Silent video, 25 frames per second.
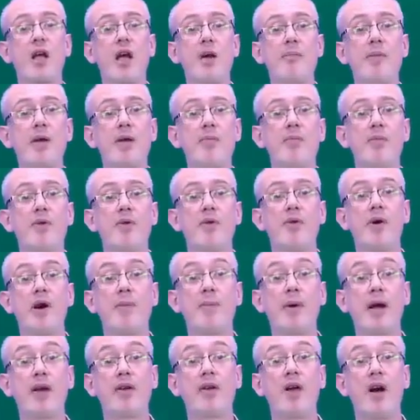a bit more
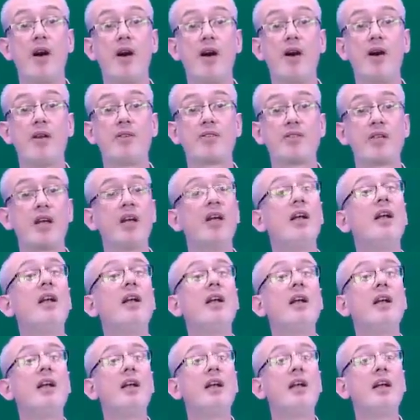about art
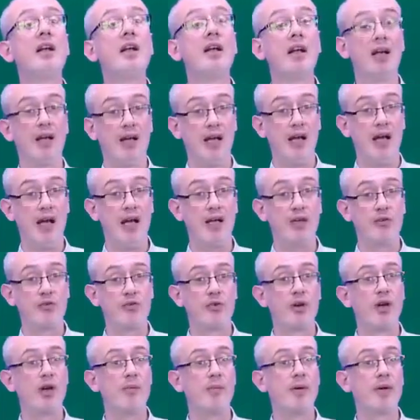and
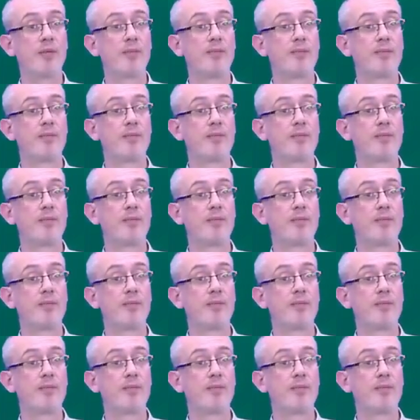drama.